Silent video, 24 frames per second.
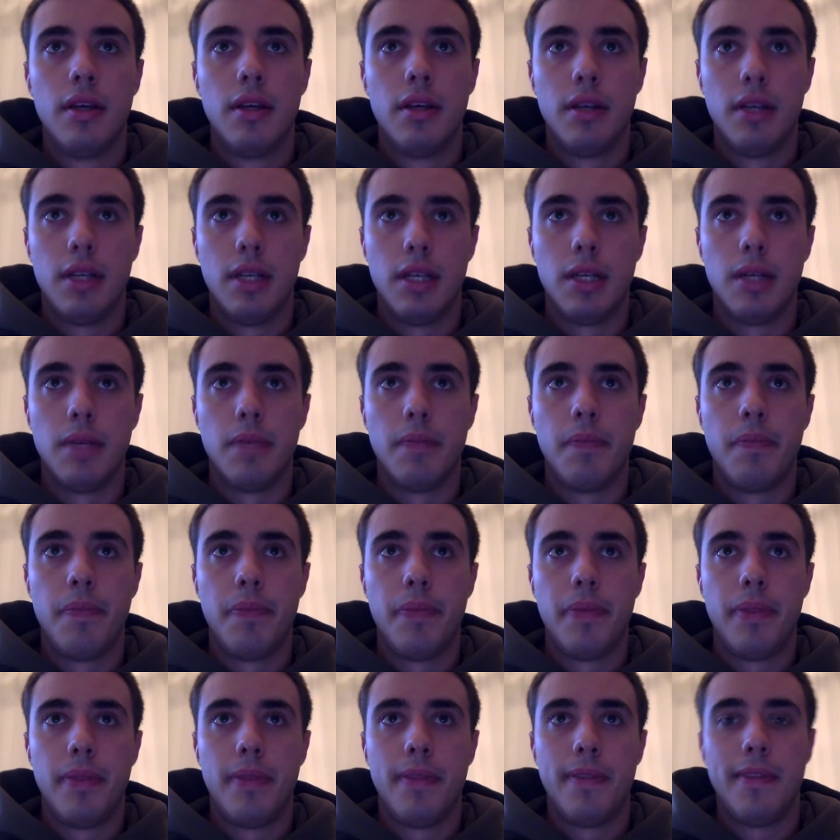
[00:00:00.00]

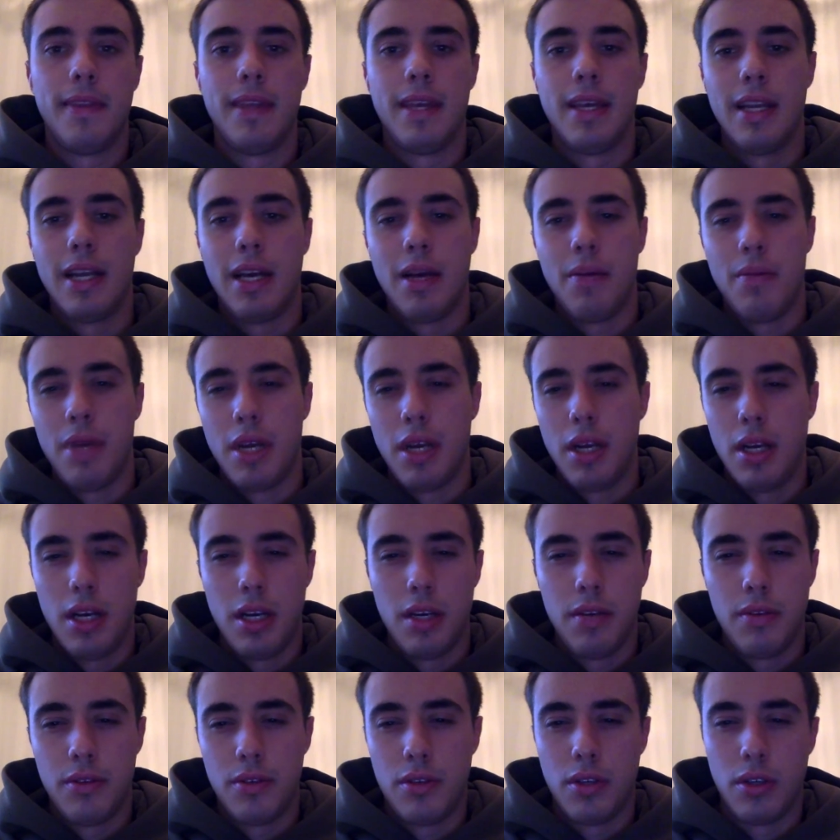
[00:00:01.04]
then I might not
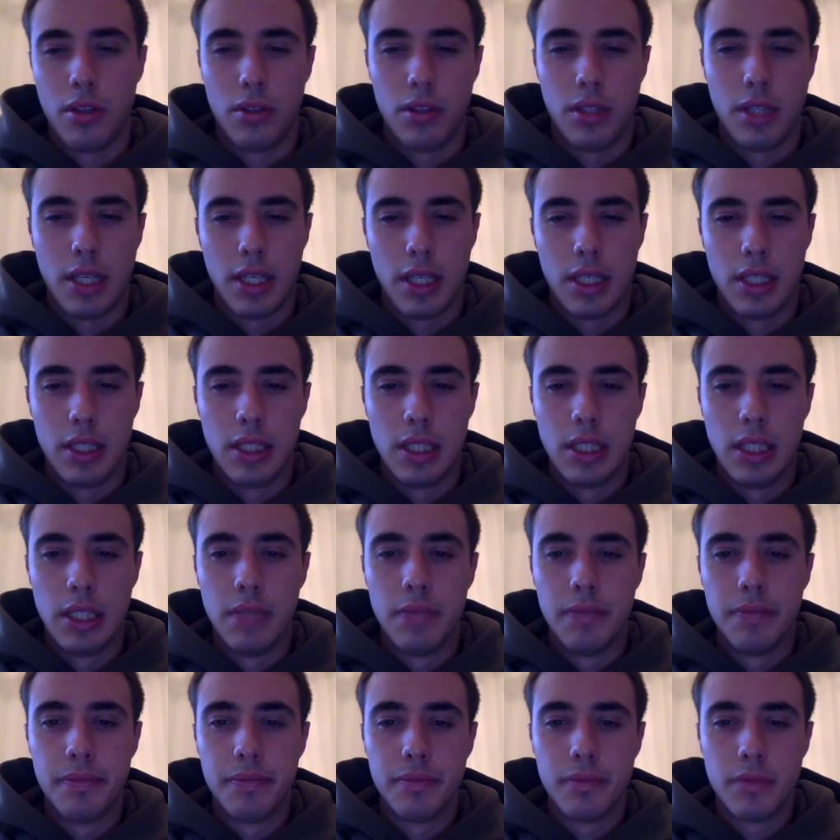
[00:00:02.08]
have struggled like I did.
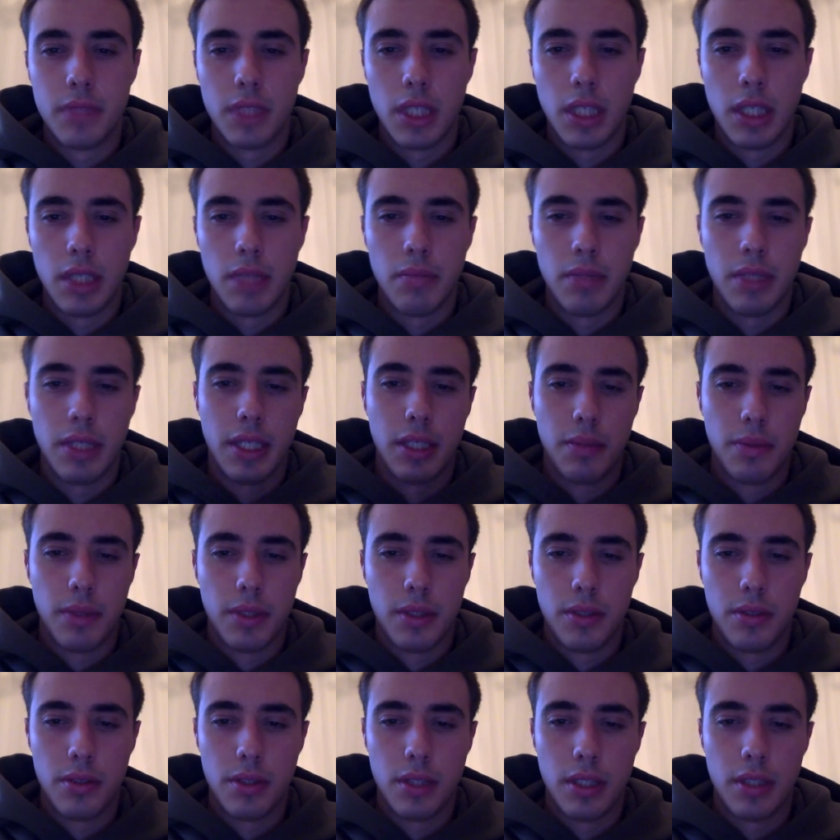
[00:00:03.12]
But that's my
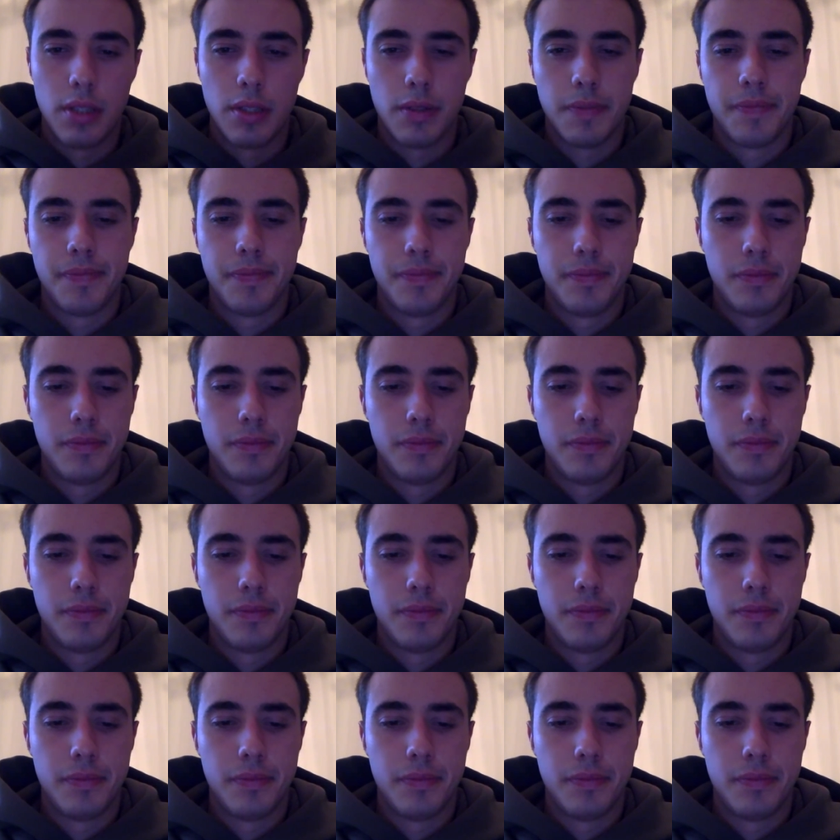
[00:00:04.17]
2 cents.